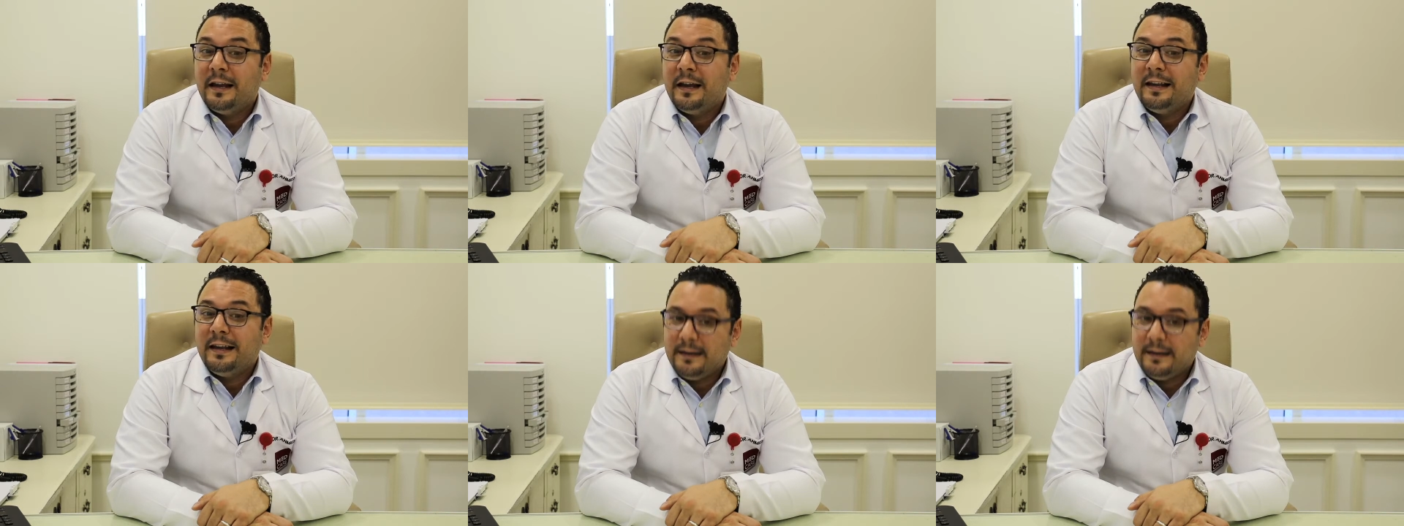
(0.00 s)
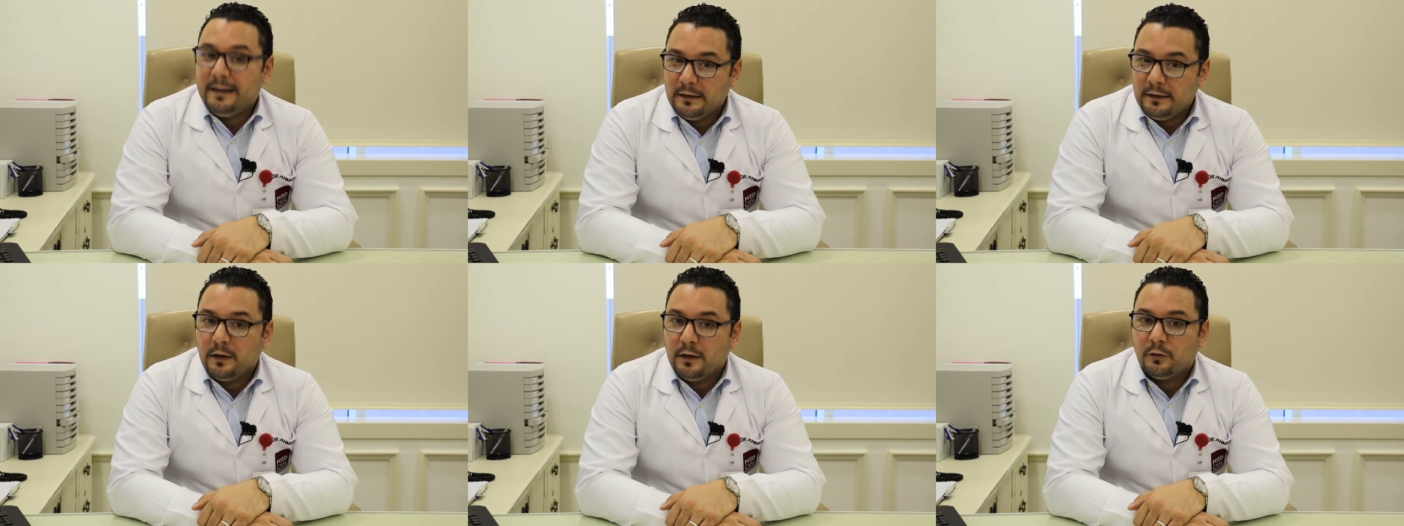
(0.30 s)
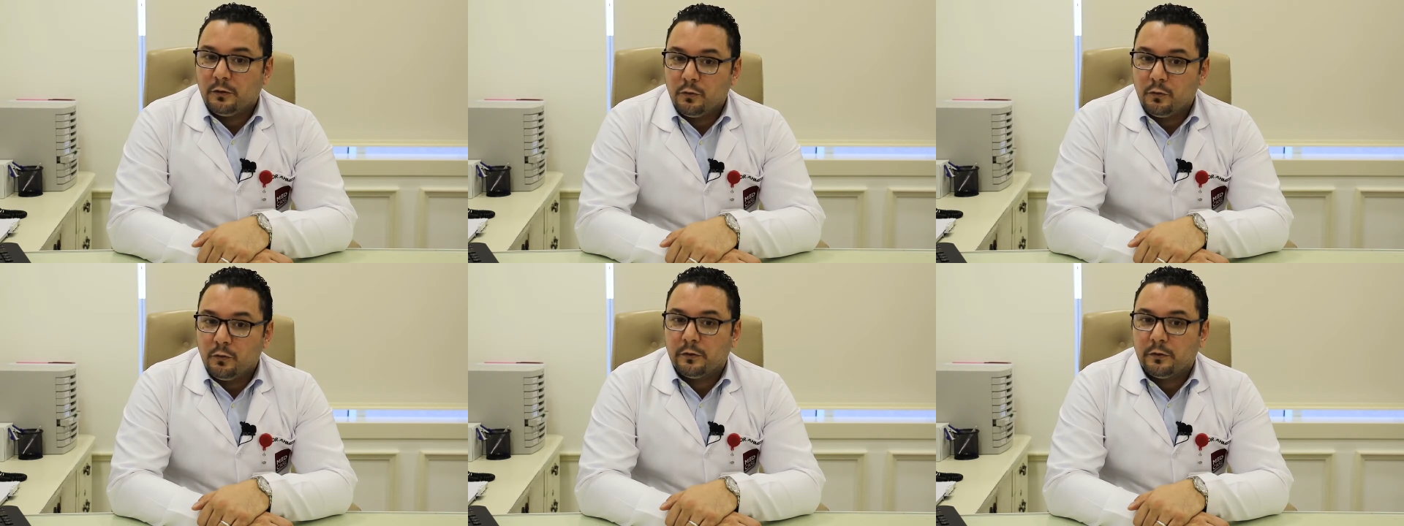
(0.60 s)
leading
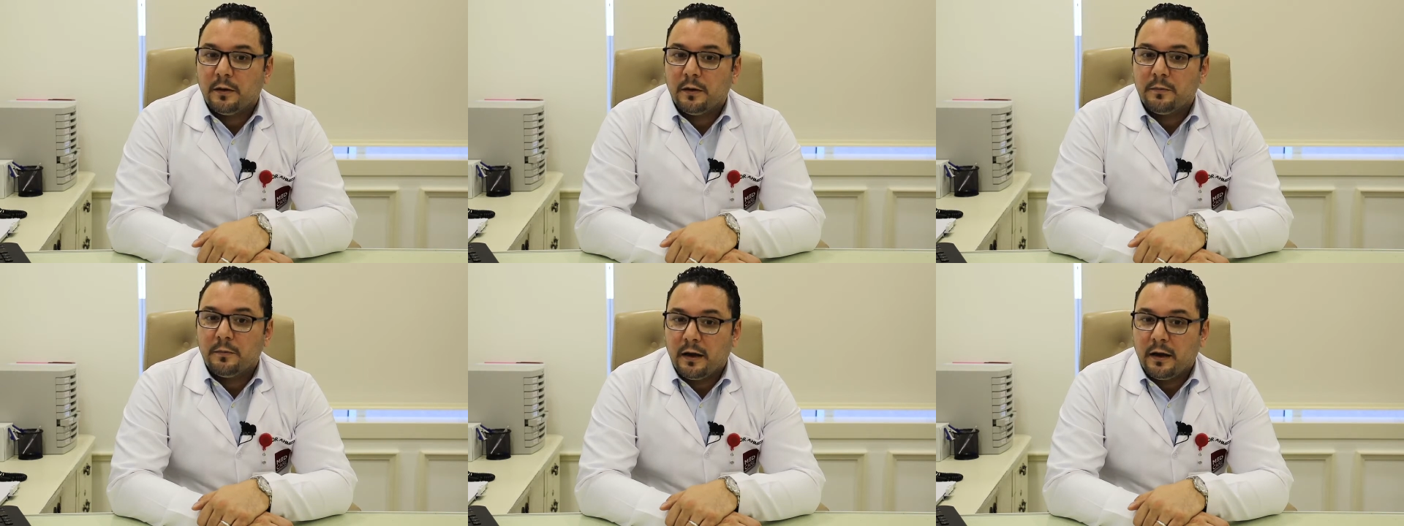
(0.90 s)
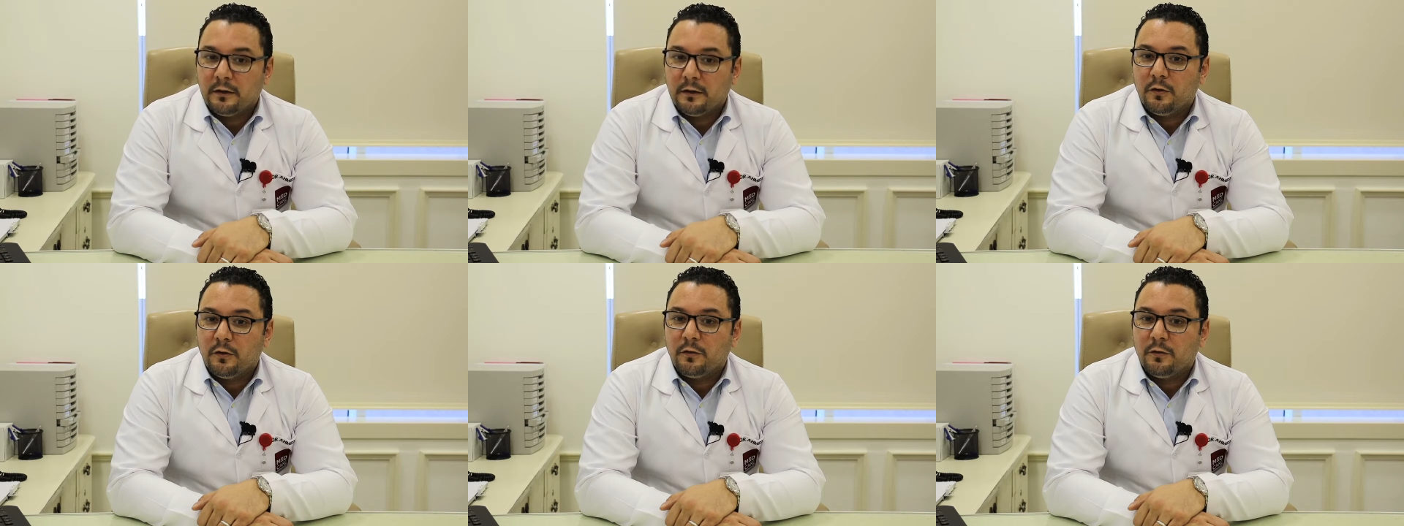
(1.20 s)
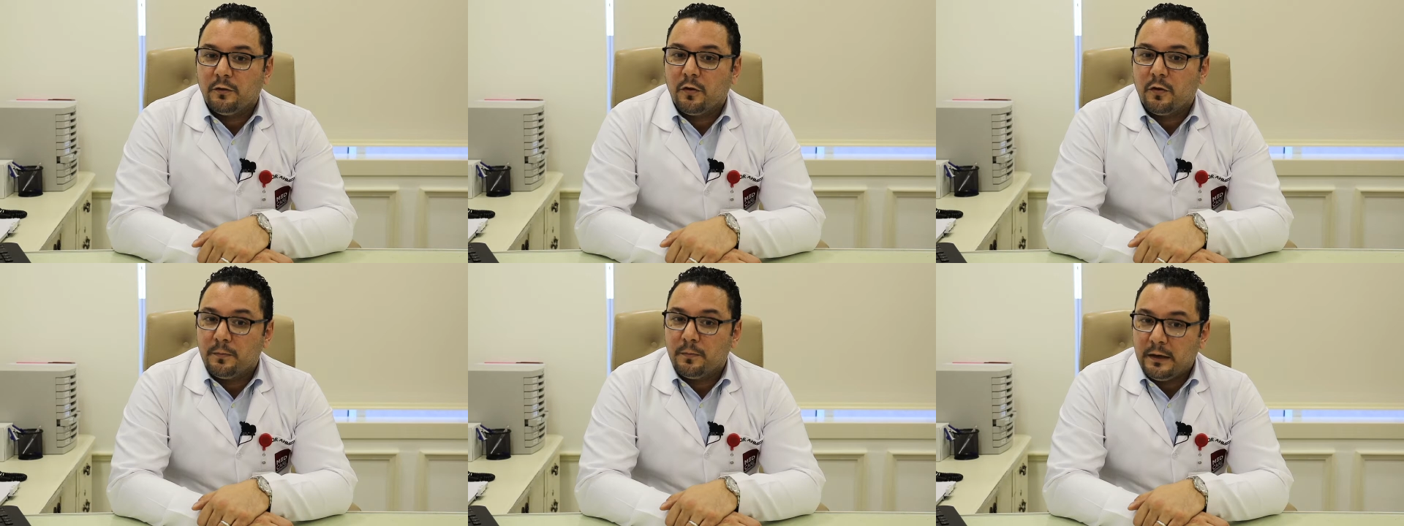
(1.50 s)
to some kind of
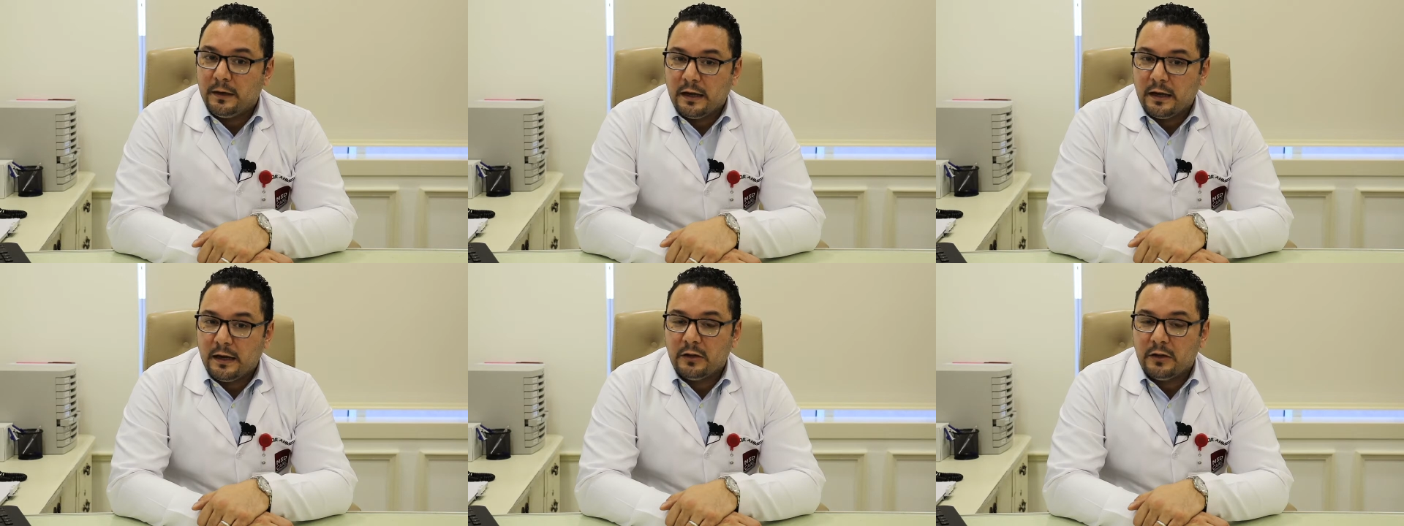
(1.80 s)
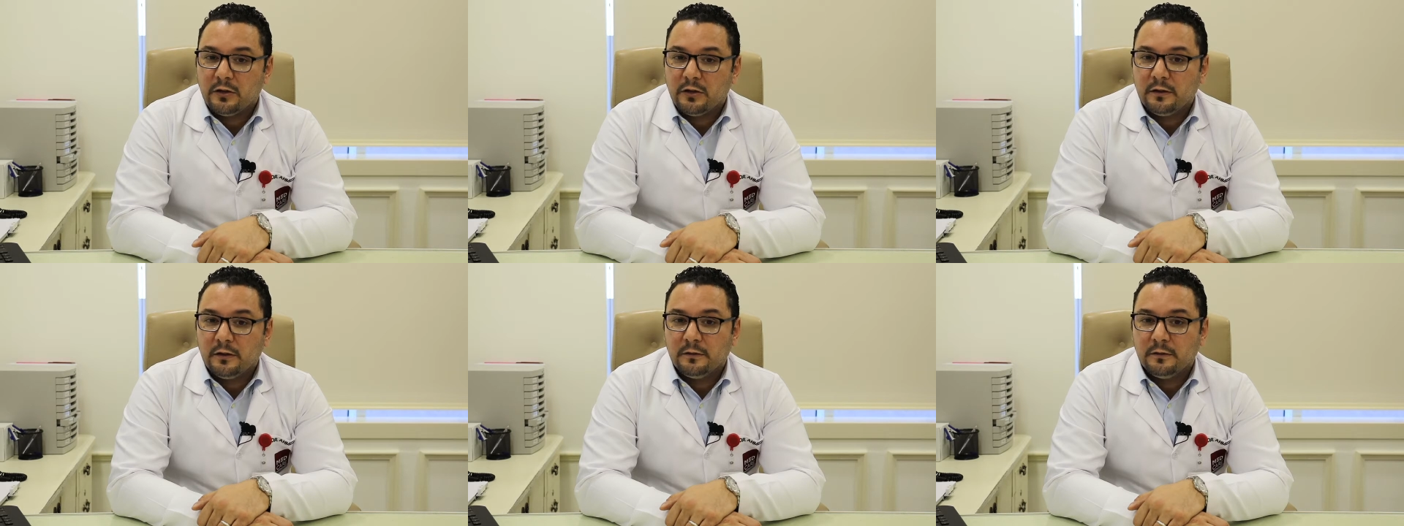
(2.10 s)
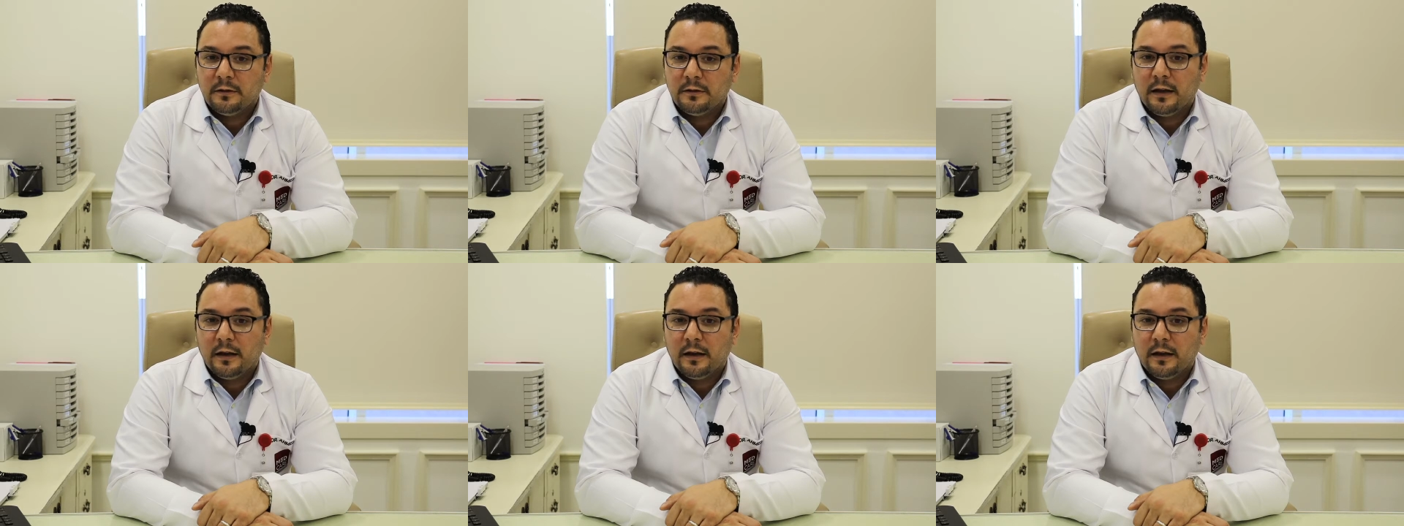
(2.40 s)
complication,